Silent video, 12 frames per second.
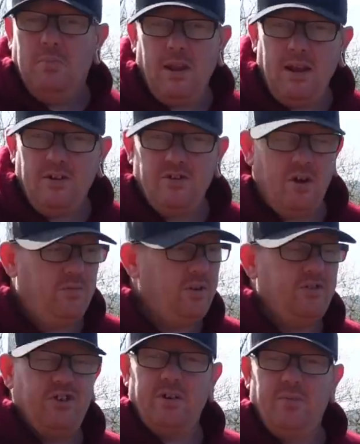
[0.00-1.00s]
legs off, you
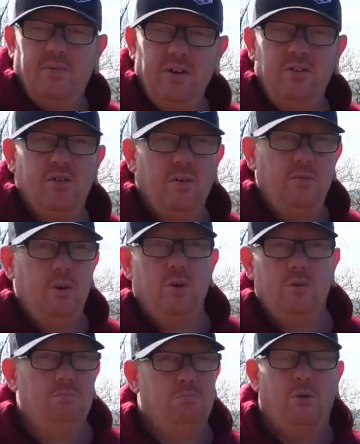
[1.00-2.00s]
can take the feet off, you
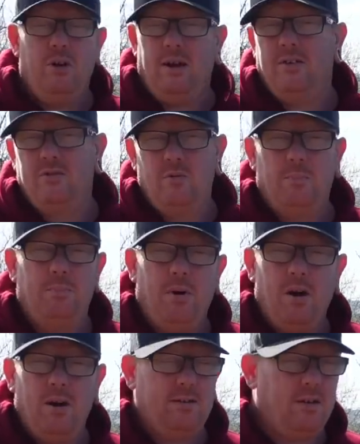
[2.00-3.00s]
can put it into a
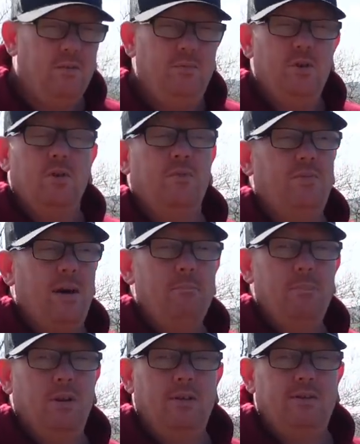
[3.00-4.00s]
part of your
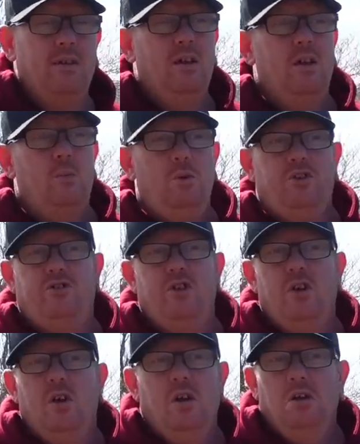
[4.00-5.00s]
van build which
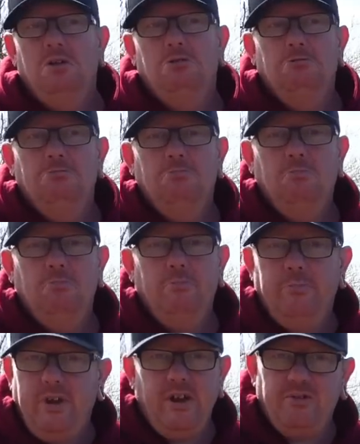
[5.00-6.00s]

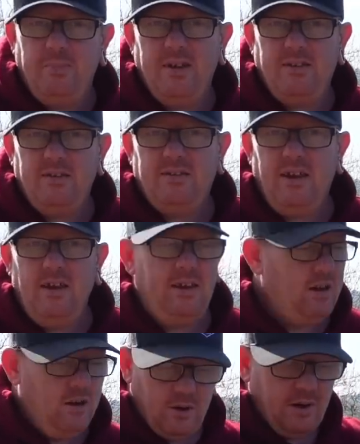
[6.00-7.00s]
is meant to stay
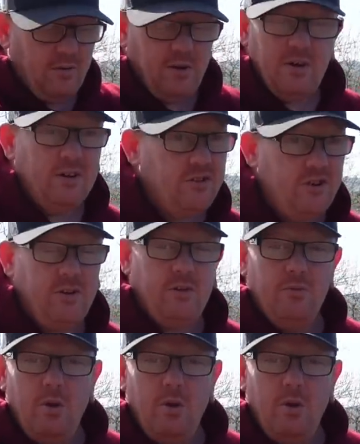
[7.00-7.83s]
there. You know, you'd have a set of